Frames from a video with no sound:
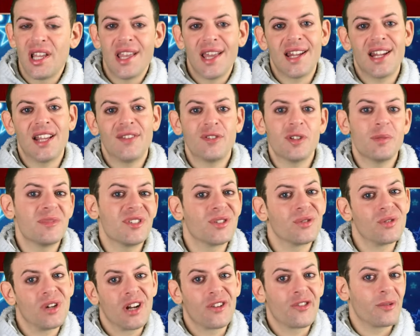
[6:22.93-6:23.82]
And I have to be
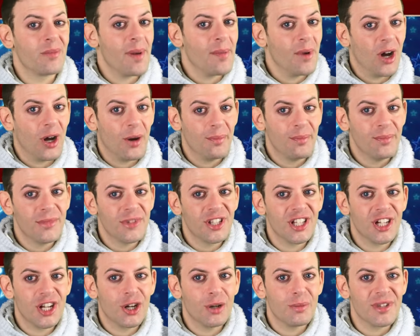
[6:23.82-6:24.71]
strong for my mom,
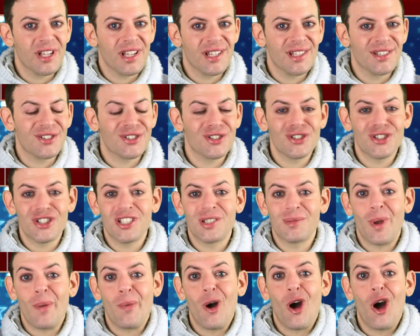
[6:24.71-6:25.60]
you know, because she's
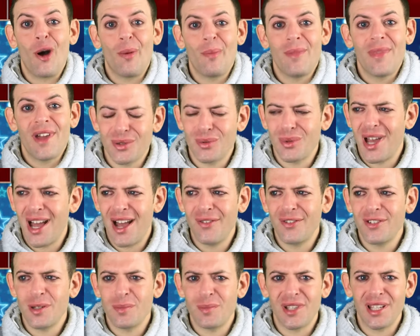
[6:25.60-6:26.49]
my mom. You
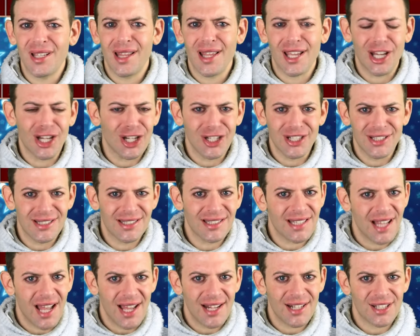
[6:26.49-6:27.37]
have to be like a good
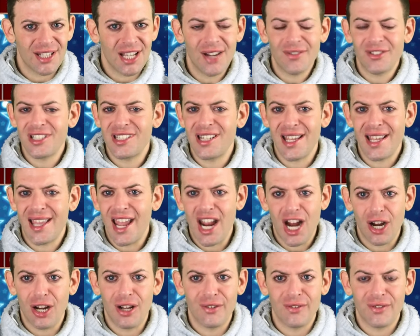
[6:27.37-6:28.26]
son and you have to take
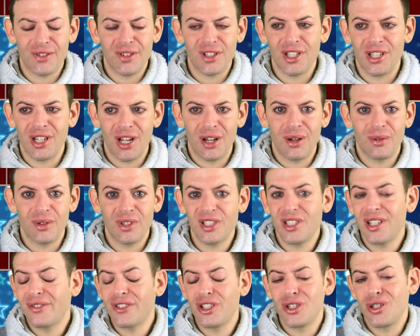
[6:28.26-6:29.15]
care of, you know,
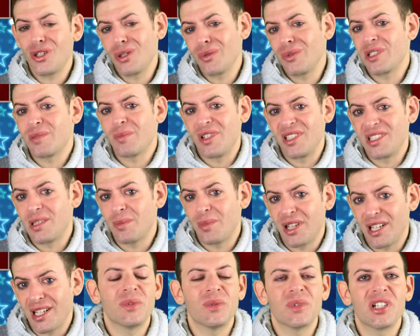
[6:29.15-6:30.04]
you have to do your
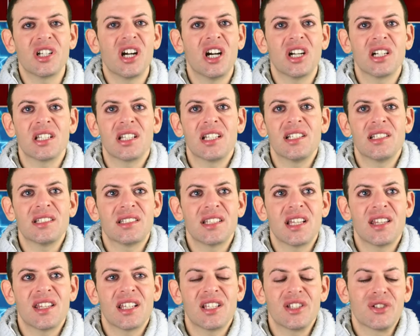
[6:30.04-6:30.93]
responsibility regardless.
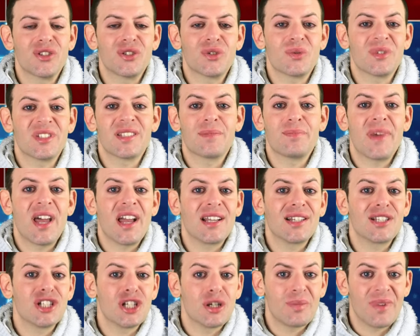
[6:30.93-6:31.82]
I think it's just
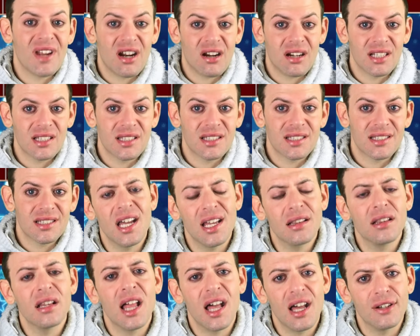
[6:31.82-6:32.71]
respect to your parents
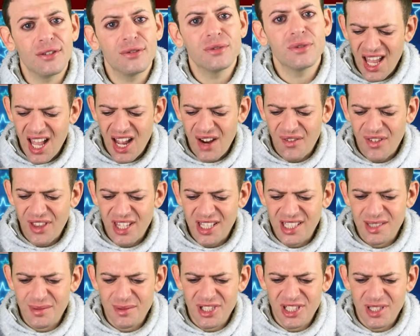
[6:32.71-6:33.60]
and love.
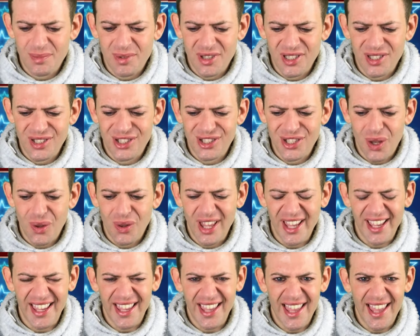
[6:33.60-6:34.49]
Everything's just been so
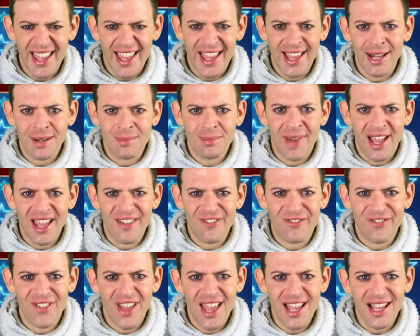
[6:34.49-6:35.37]
like in my
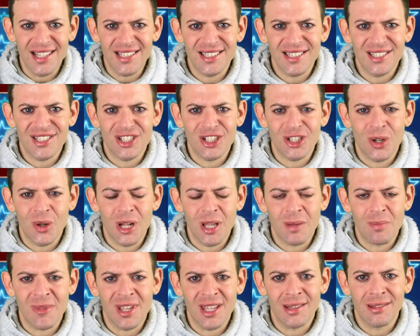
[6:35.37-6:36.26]
face. Do you know what I
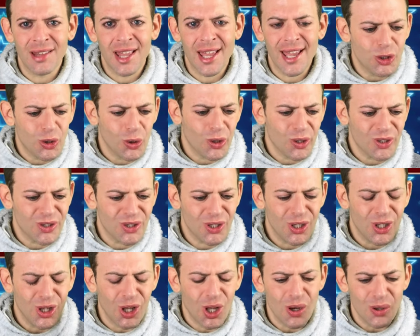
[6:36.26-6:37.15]
mean? Like doors
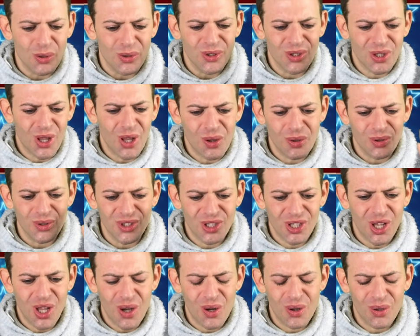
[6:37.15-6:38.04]
close, close,
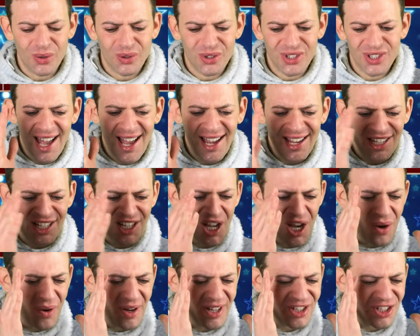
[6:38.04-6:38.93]
close. I
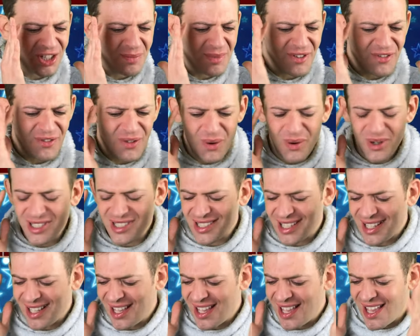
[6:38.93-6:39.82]
know I should be
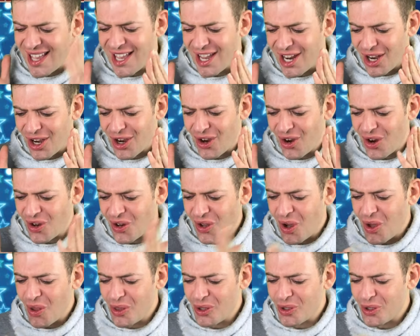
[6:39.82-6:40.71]
focusing here on
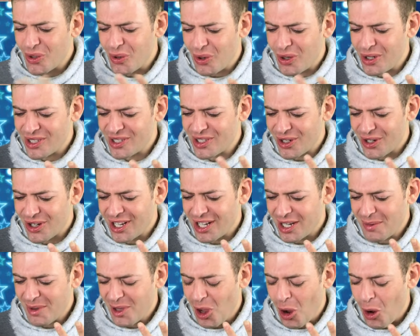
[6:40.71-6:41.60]
all the doors that are going
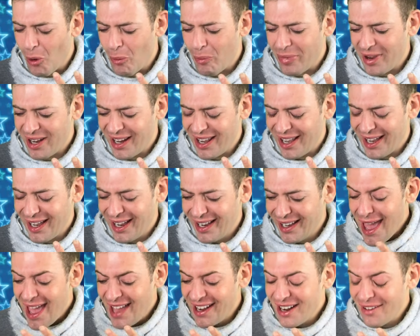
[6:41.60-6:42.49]
to be opening
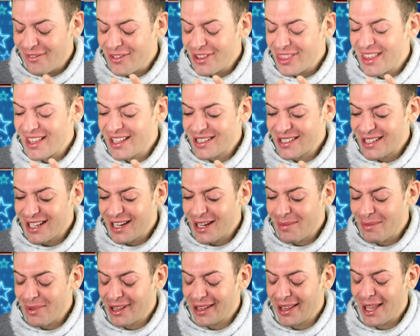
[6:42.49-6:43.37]
and everything's going
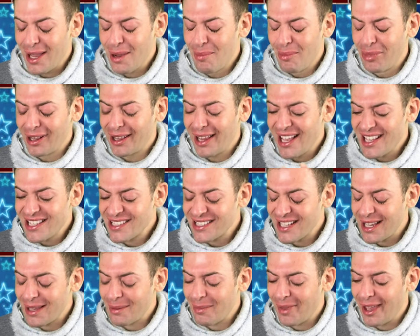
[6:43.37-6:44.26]
to be like
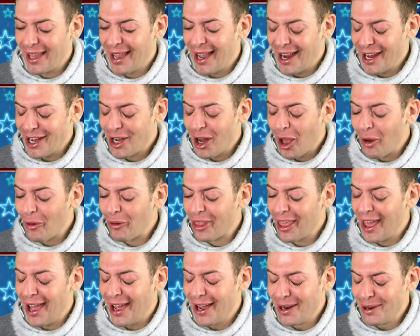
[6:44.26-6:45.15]
blessing me. I know
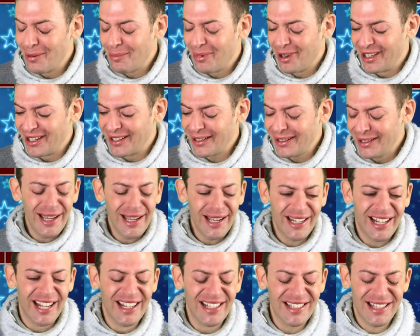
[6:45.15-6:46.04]
that, but
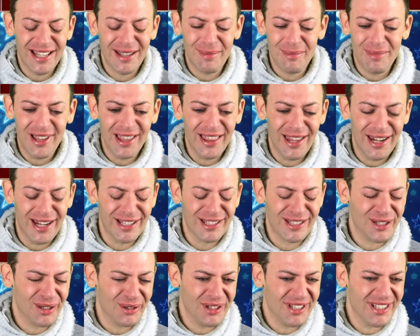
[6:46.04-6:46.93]
it doesn't mean that it
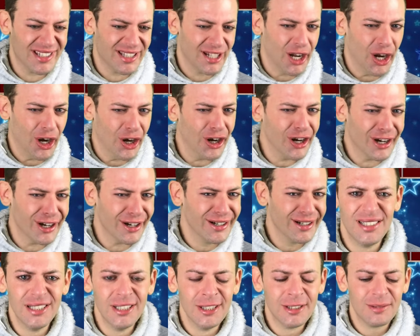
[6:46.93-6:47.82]
still doesn't hurt.